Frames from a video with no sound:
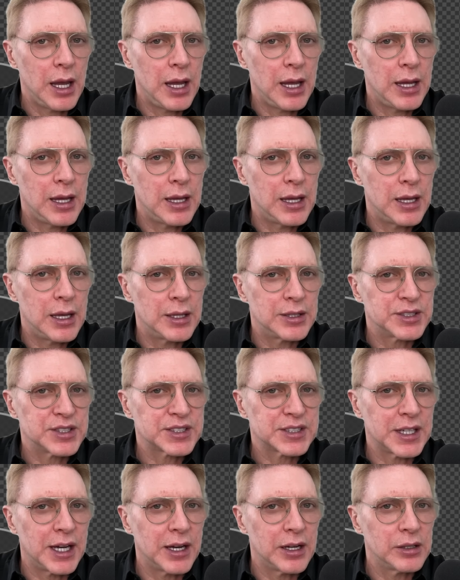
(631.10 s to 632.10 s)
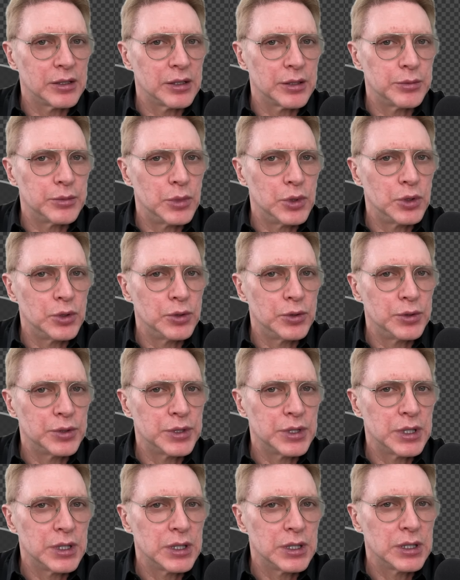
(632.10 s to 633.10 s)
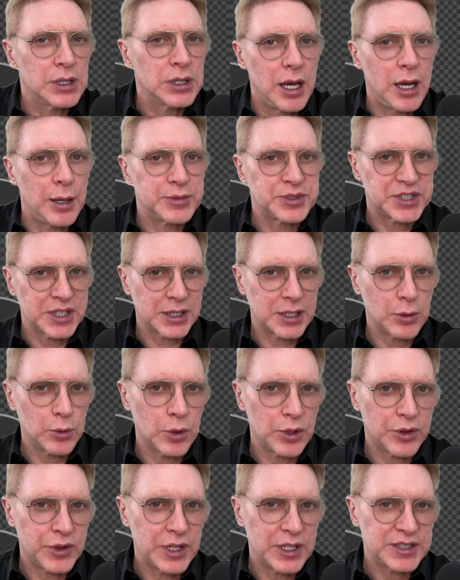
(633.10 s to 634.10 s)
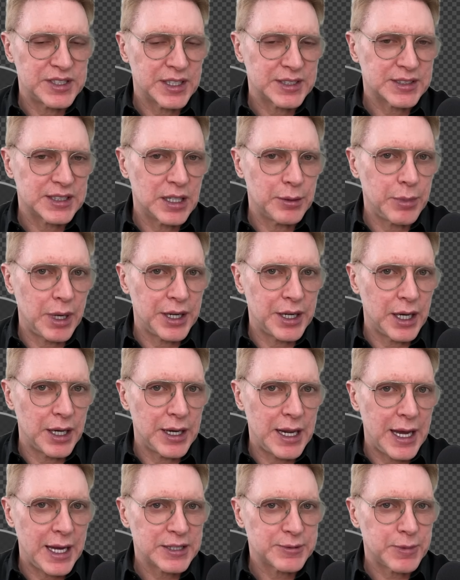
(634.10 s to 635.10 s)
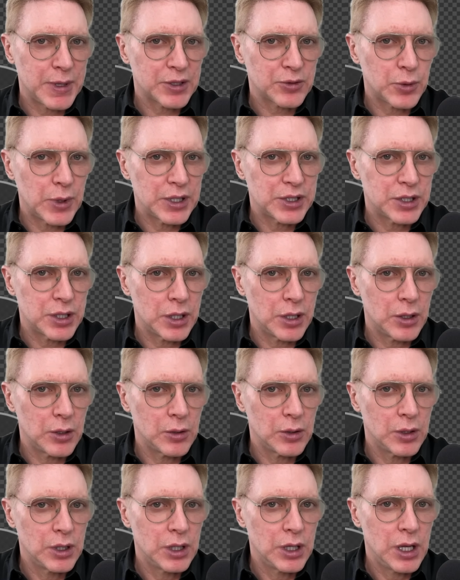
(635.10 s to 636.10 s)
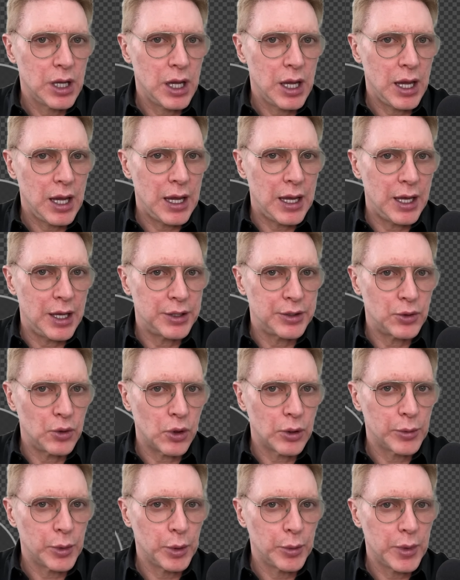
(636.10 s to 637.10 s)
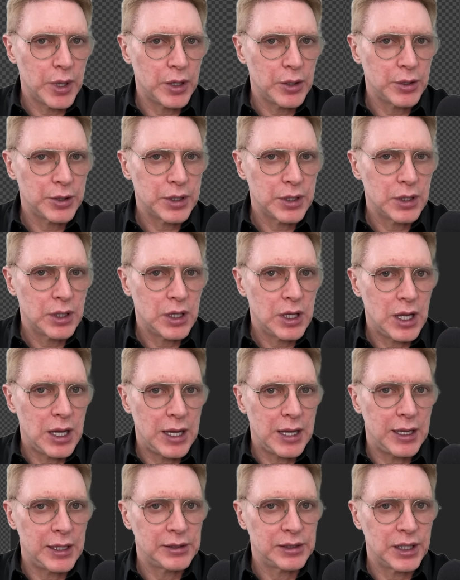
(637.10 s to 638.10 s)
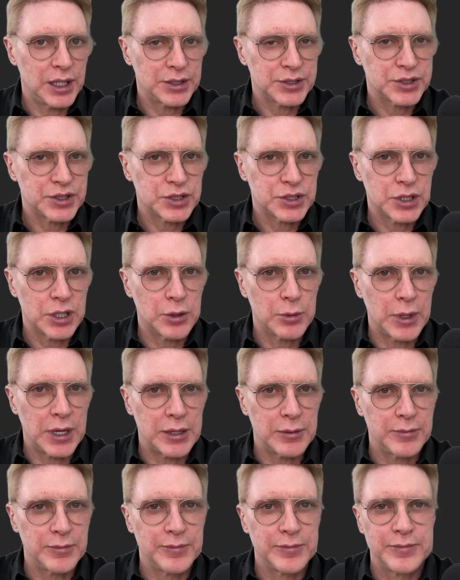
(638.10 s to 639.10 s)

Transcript: and style and mood. I'm sticking with the 16:9 aspect ratio and normal mode, and let's generate.